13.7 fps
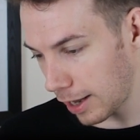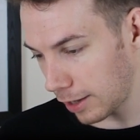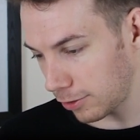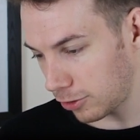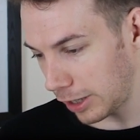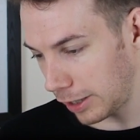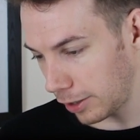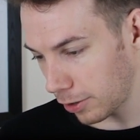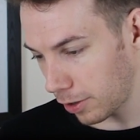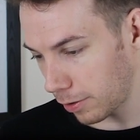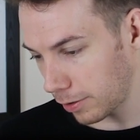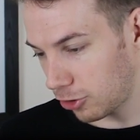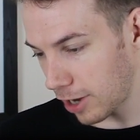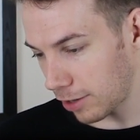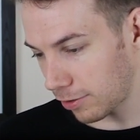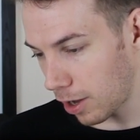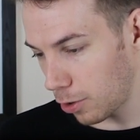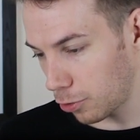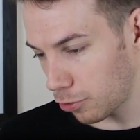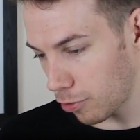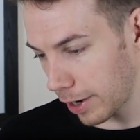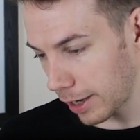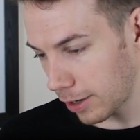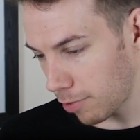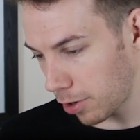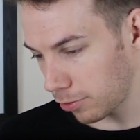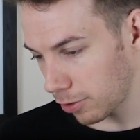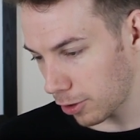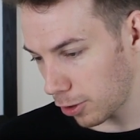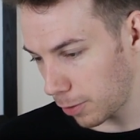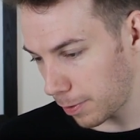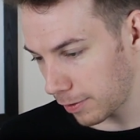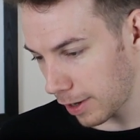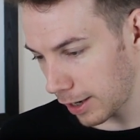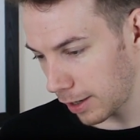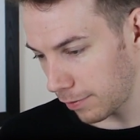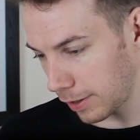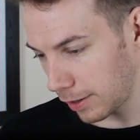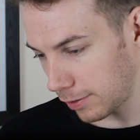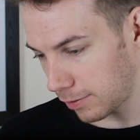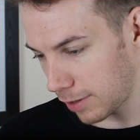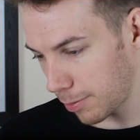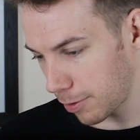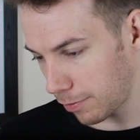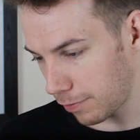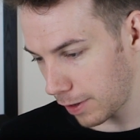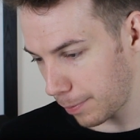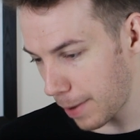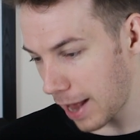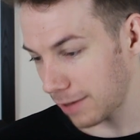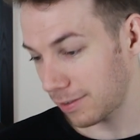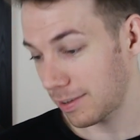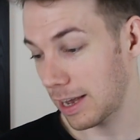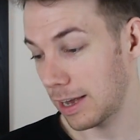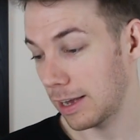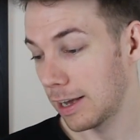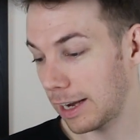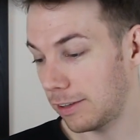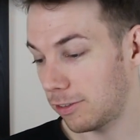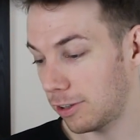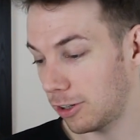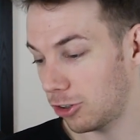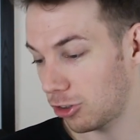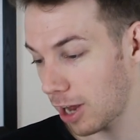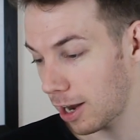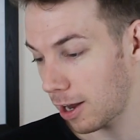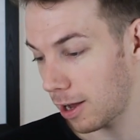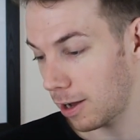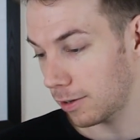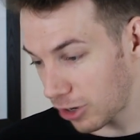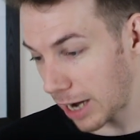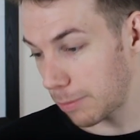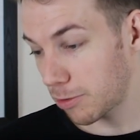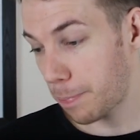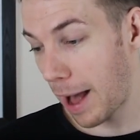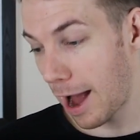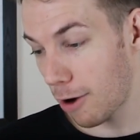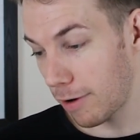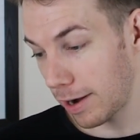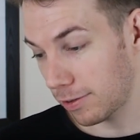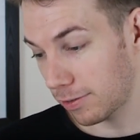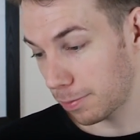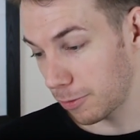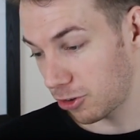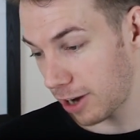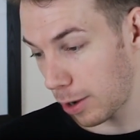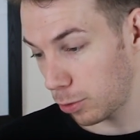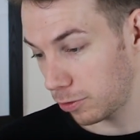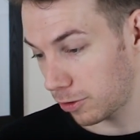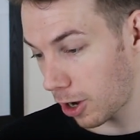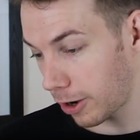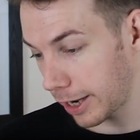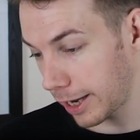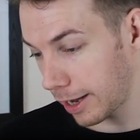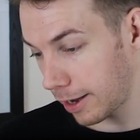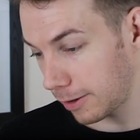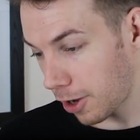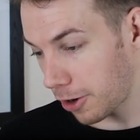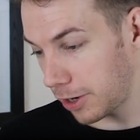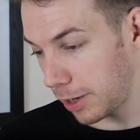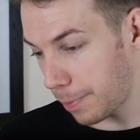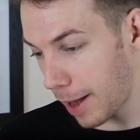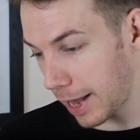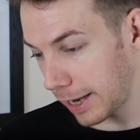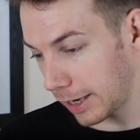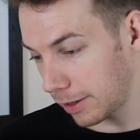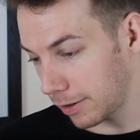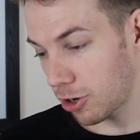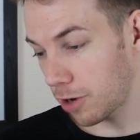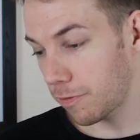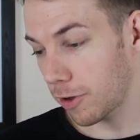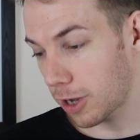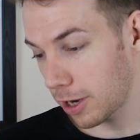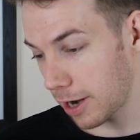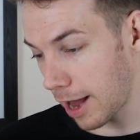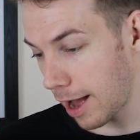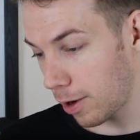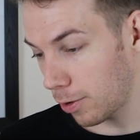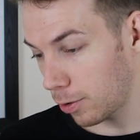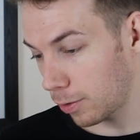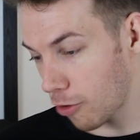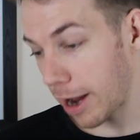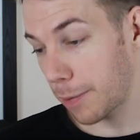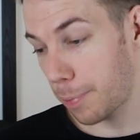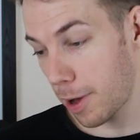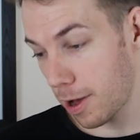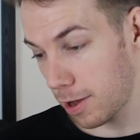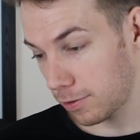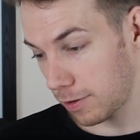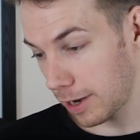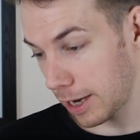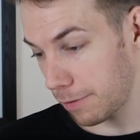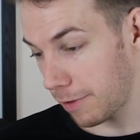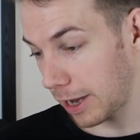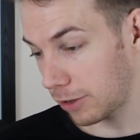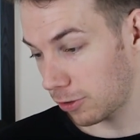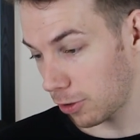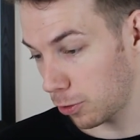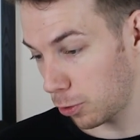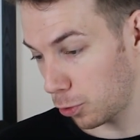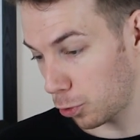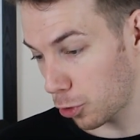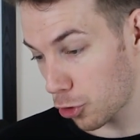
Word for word: Antinio, Jess Aldrich, Rosa Cooper-Davies, Timothy Bassett, Katie Scheller, James Paris, Michelle Dyer, Tony Bain, Jennifer Canal, Greg Persley, Victor Hall,